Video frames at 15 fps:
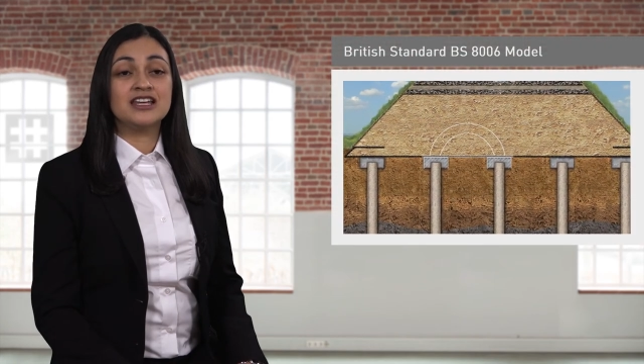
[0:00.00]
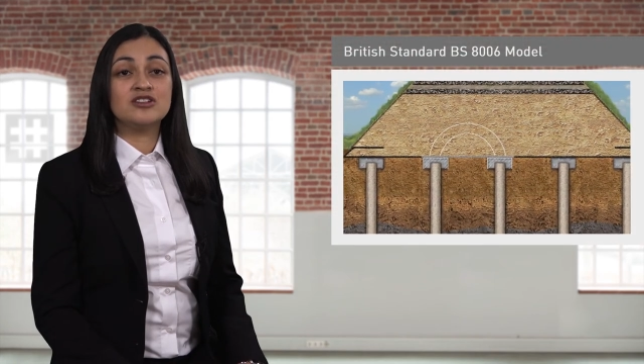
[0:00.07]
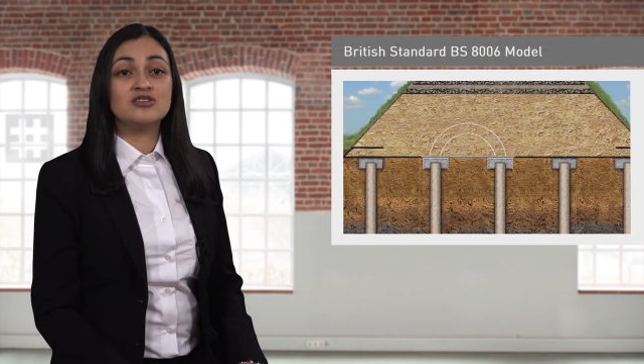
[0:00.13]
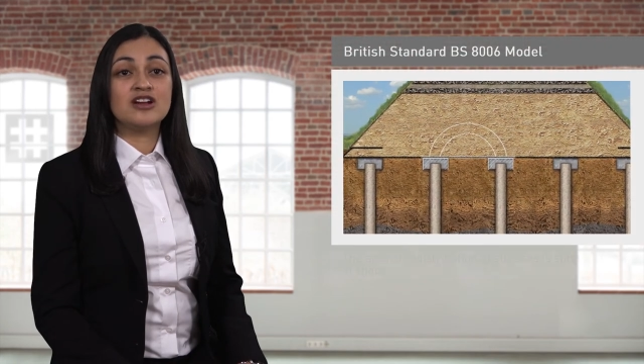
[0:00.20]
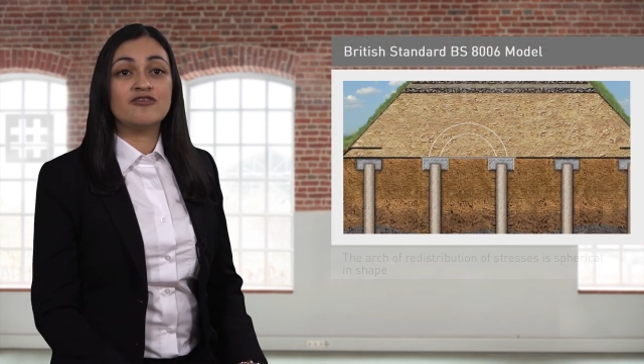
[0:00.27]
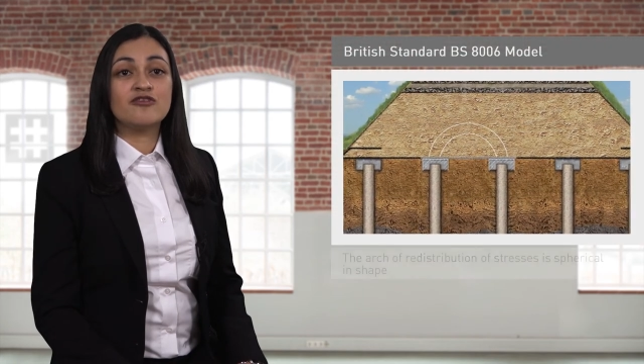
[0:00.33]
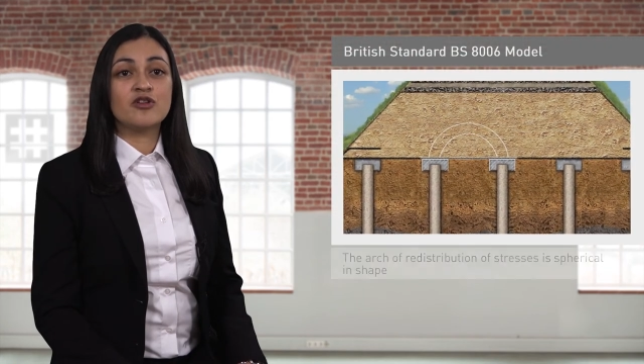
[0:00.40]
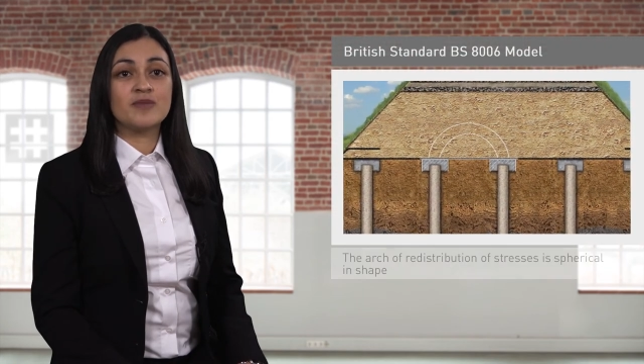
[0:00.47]

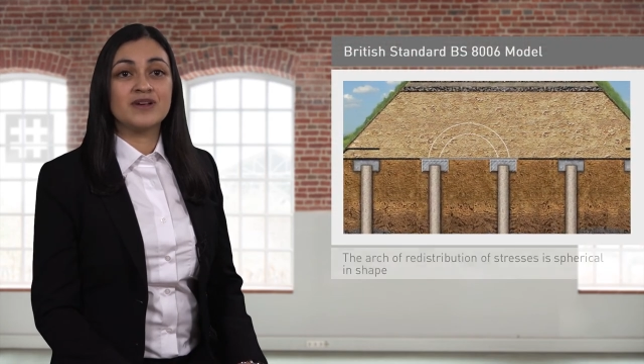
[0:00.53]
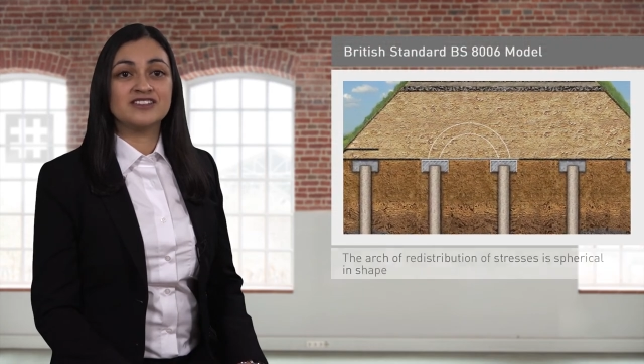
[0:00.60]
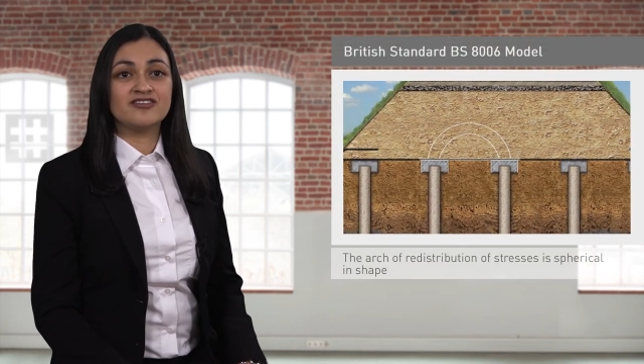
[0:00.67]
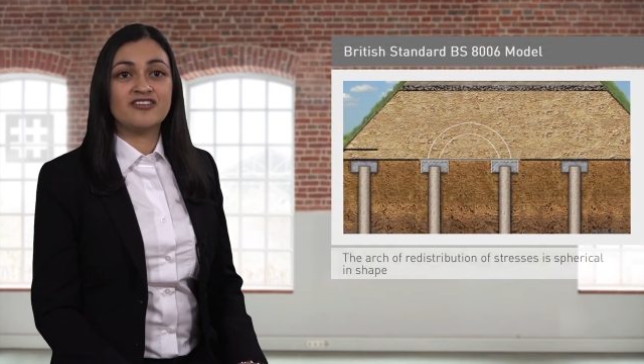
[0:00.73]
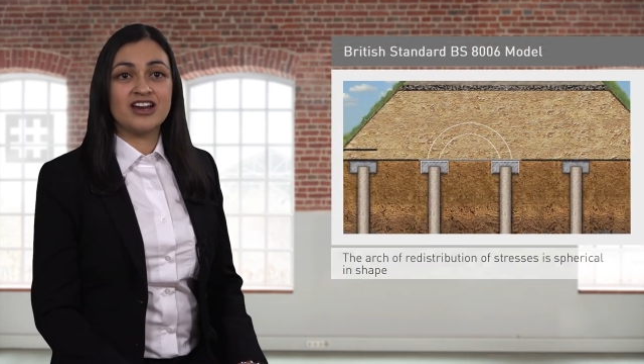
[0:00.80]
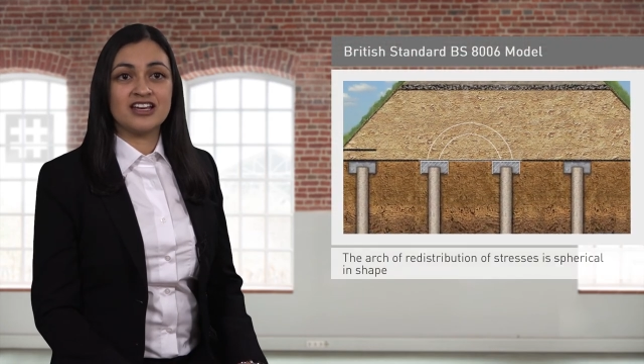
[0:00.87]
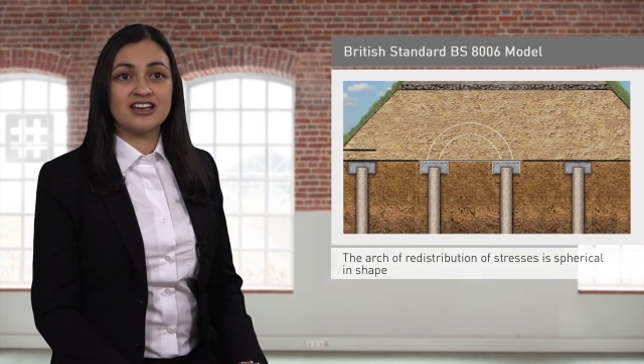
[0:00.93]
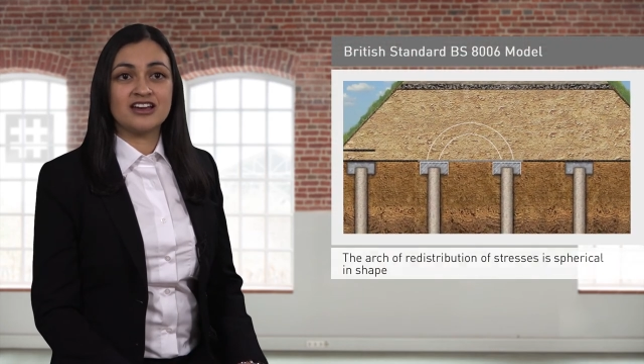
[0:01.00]
is
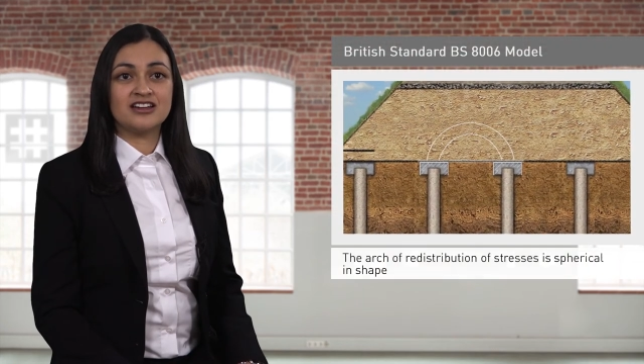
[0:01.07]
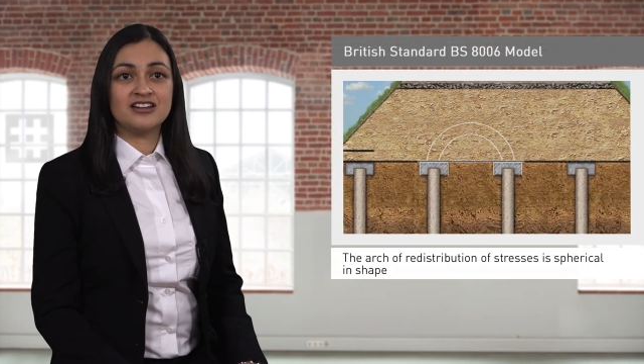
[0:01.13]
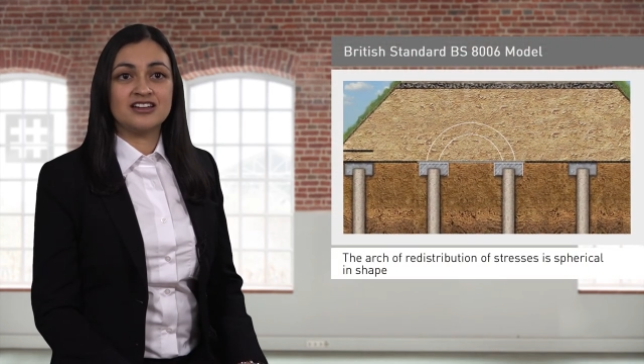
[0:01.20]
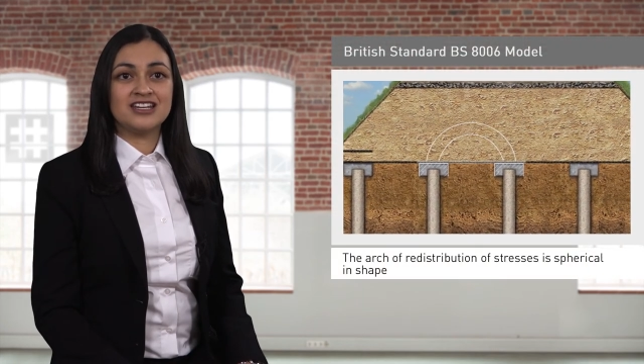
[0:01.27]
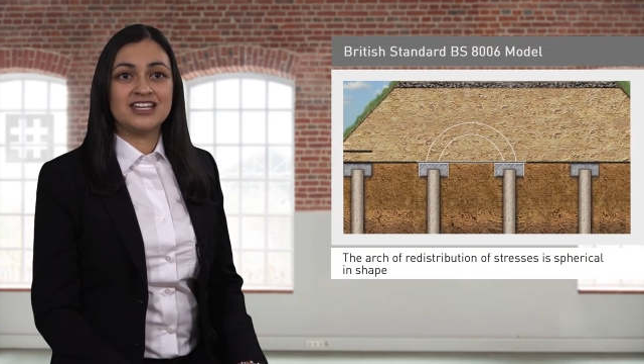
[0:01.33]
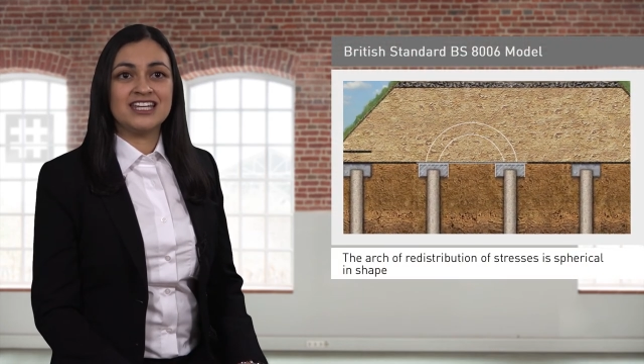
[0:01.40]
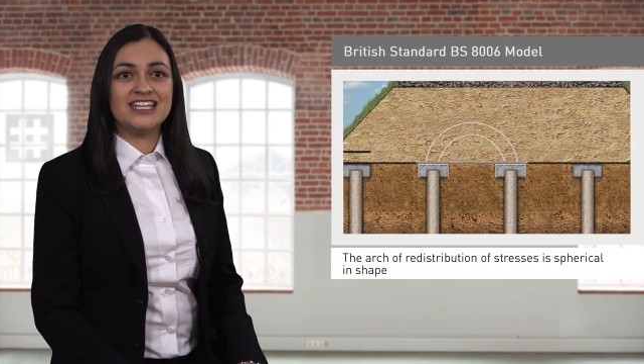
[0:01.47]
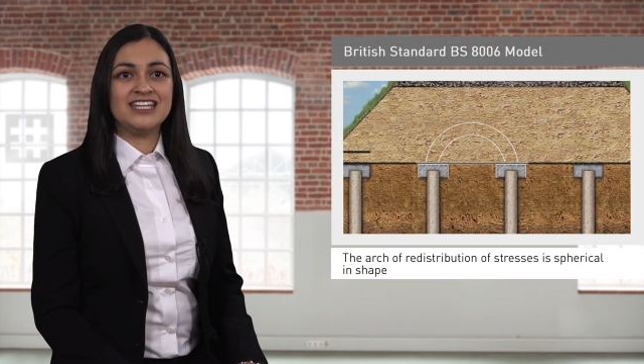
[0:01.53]
spherical in
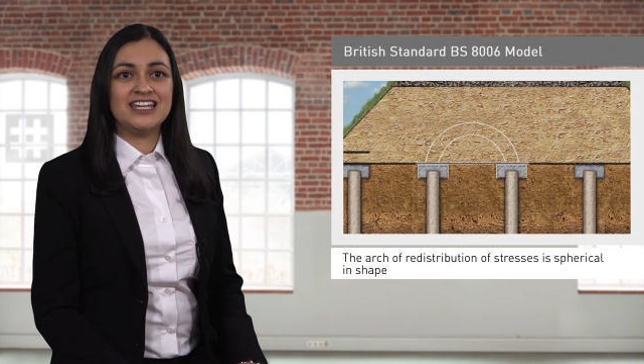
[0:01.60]
shape